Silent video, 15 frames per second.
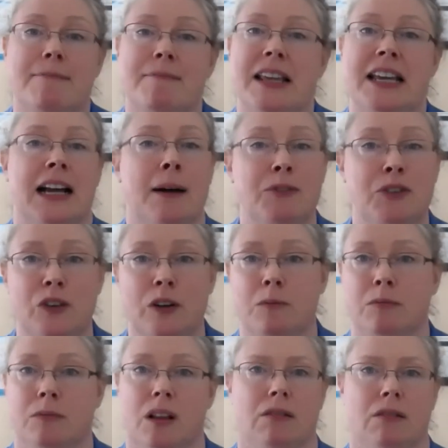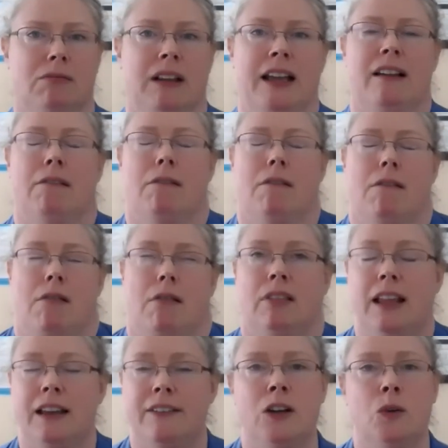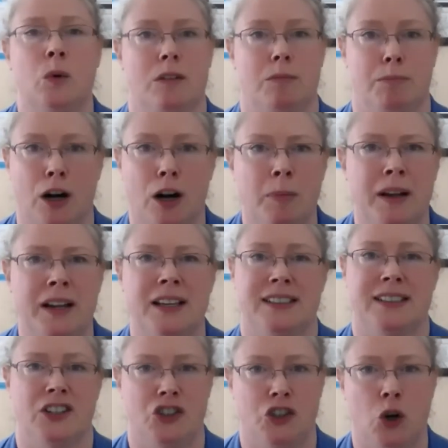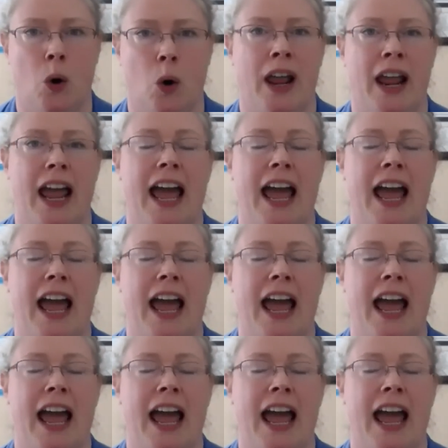It comes from like living with purpose and joy